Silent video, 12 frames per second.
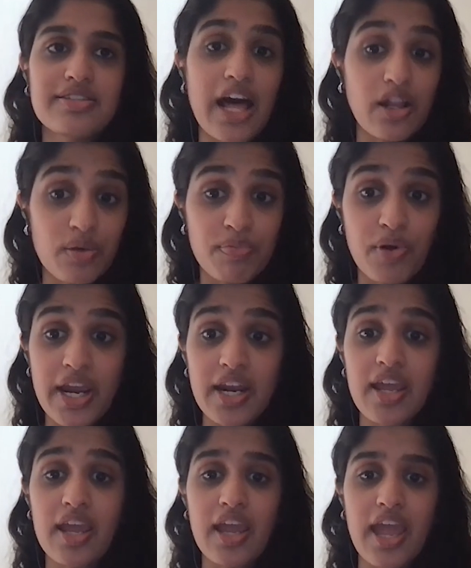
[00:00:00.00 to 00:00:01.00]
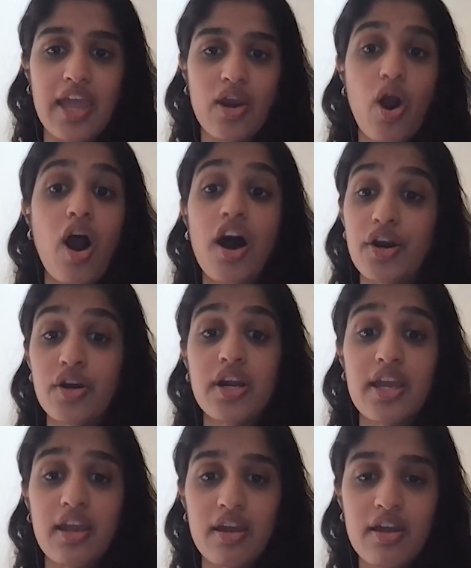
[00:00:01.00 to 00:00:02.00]
celebrating, and
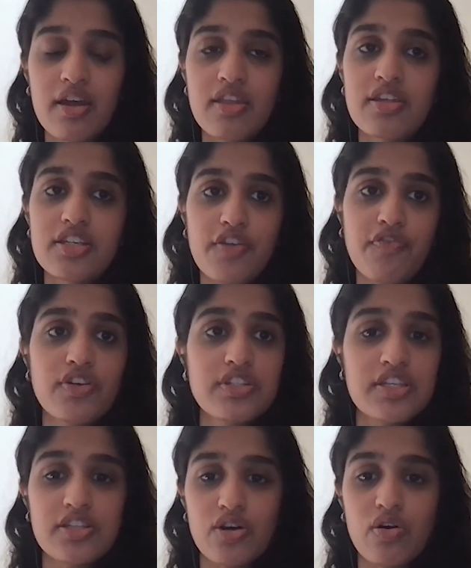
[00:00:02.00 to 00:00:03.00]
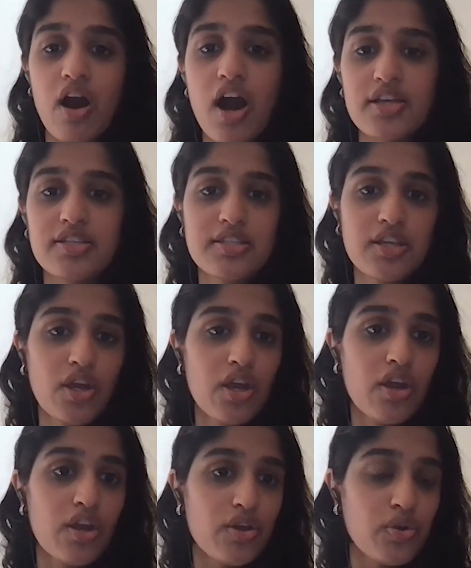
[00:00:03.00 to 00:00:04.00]
honoring the differences across
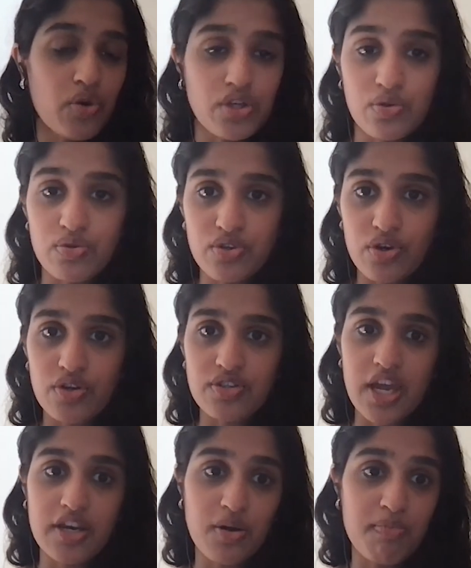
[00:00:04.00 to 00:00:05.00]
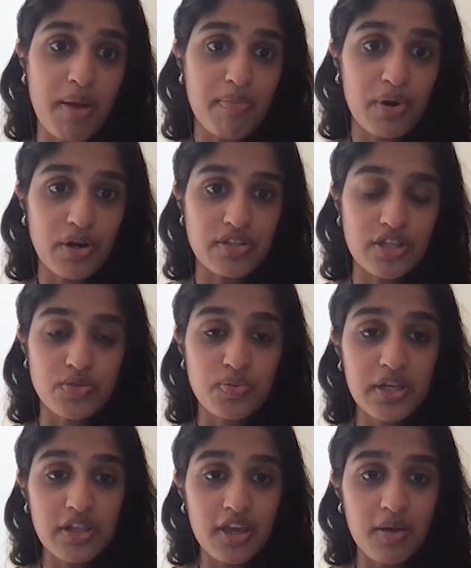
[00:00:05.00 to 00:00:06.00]
your users and your members. It's
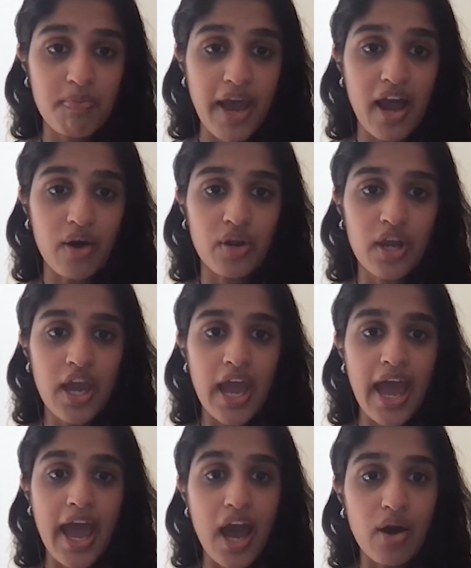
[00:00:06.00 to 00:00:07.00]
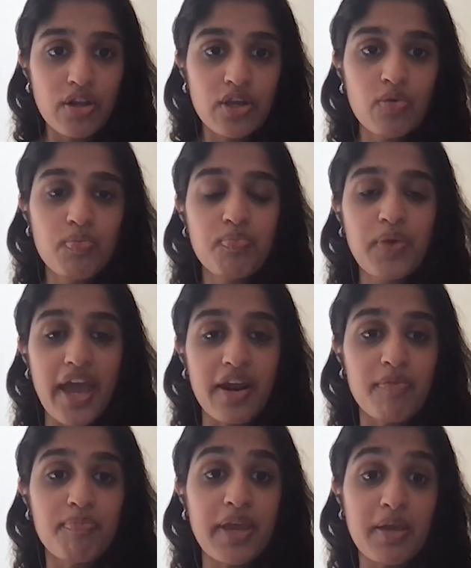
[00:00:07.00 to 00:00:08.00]
really about how do you get
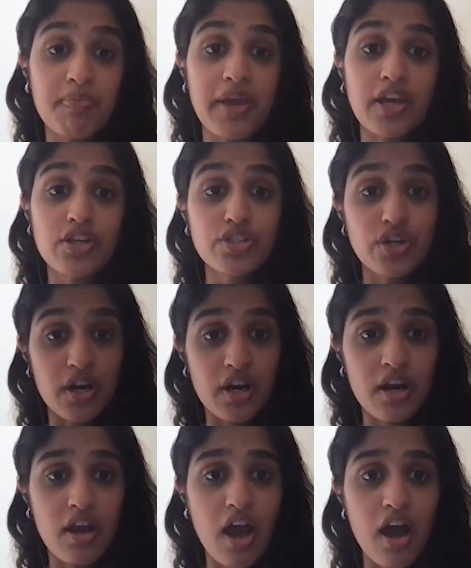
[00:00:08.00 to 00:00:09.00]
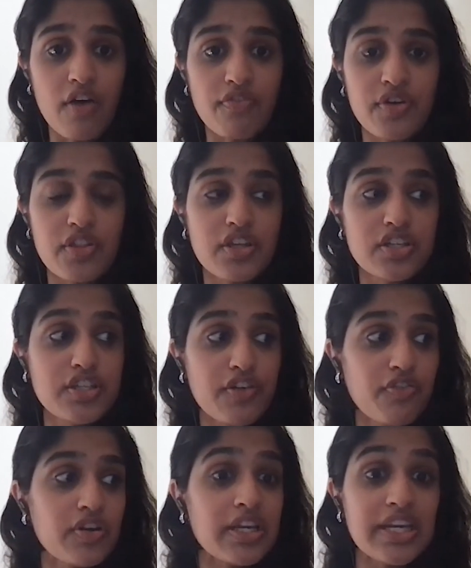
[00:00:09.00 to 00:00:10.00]
a big picture of the
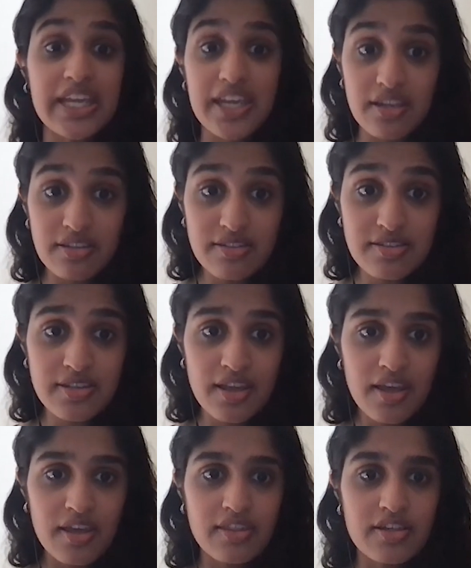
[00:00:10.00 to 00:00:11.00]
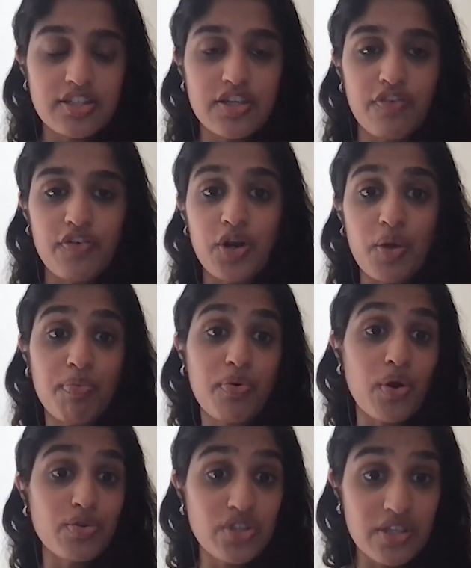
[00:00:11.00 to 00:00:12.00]
different needs, the different
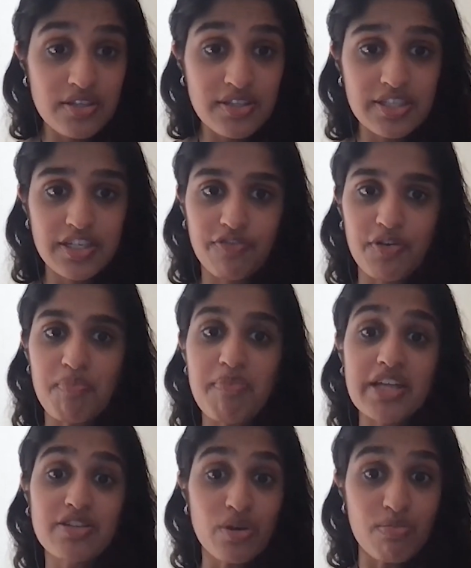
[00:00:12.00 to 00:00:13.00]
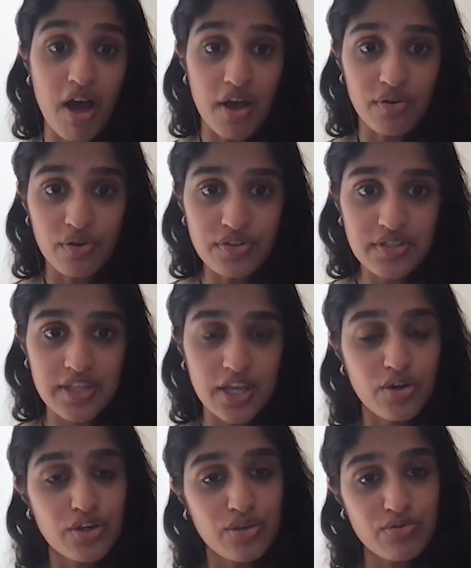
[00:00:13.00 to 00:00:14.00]
approaches, the different mental models that
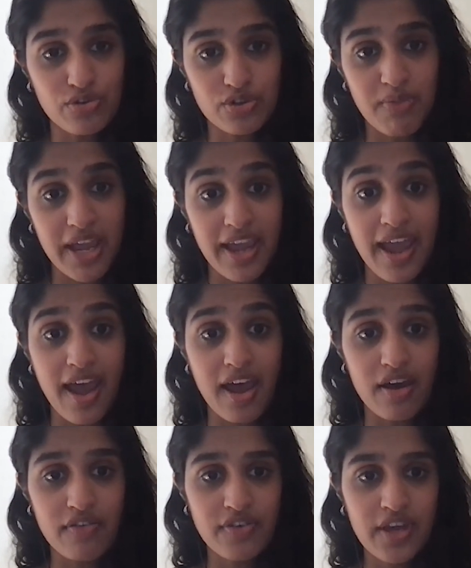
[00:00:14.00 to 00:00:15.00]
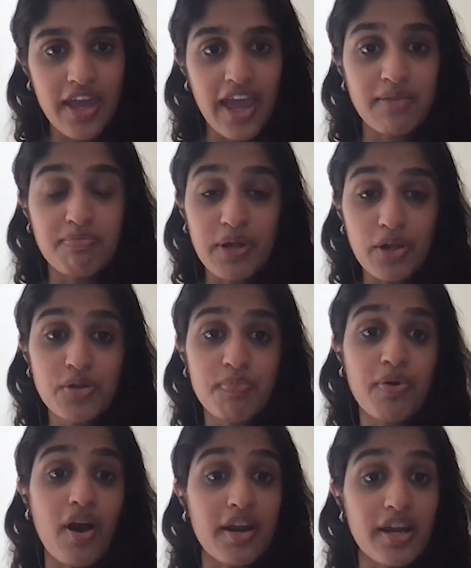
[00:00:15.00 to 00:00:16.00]
your users might have, and build a
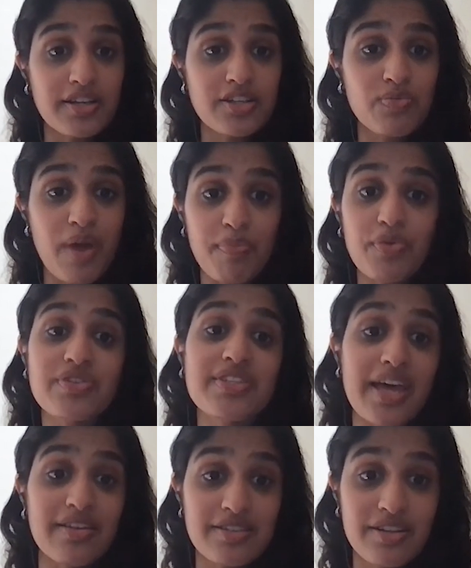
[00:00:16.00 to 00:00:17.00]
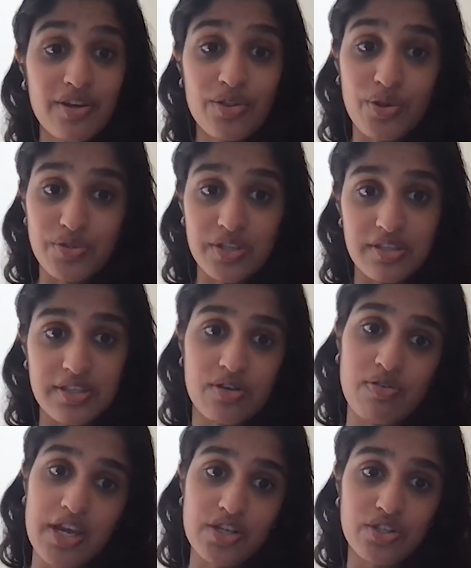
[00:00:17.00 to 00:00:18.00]
product to represent those
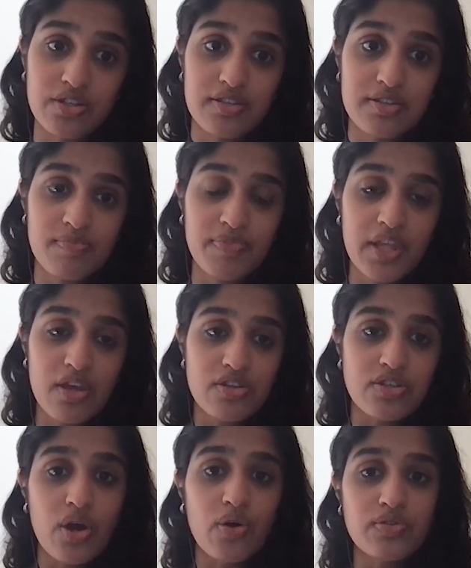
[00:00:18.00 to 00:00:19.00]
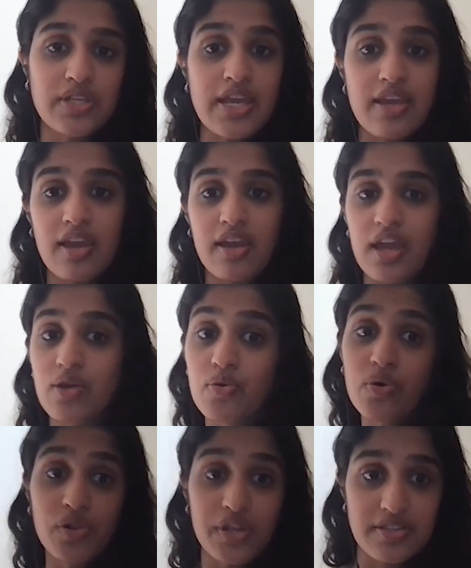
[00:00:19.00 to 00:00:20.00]
considerations. So taking a
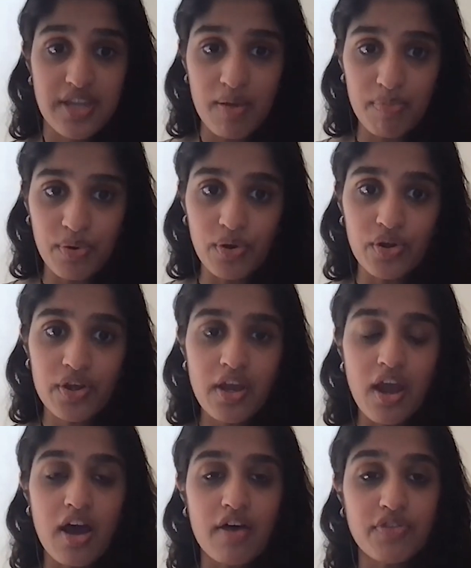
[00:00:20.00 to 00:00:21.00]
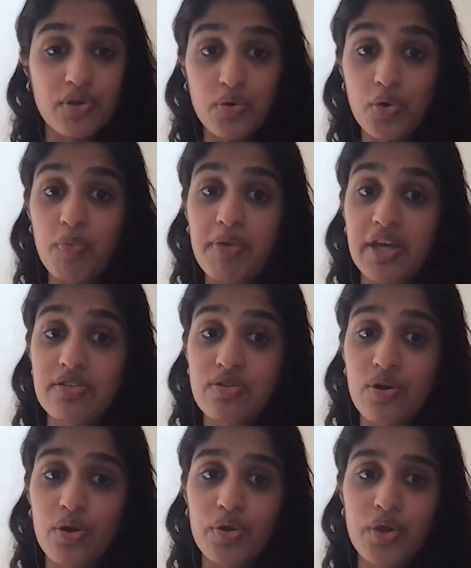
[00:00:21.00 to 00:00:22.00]
Google example of the Google
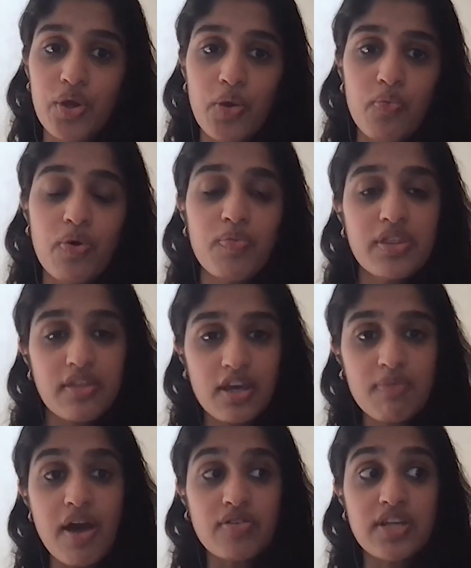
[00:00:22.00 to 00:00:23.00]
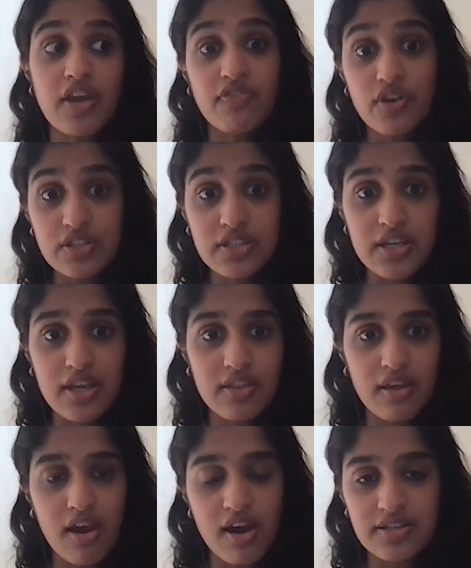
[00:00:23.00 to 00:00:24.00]
Pixel, when we think about diversity in the
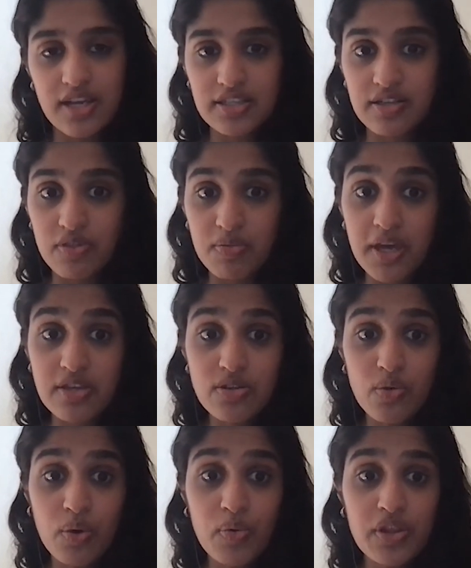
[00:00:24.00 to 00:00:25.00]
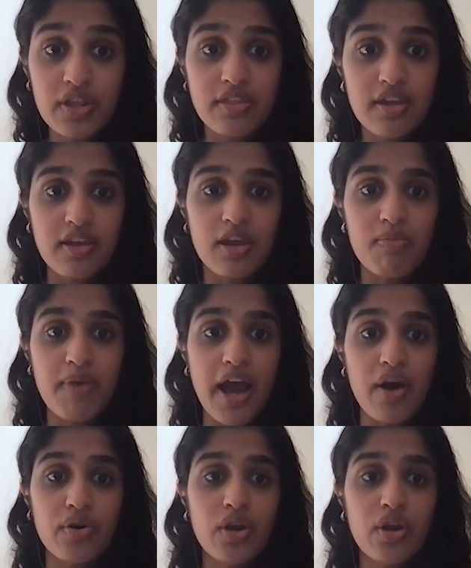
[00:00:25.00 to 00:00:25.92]
context of the Pixel, we're really thinking about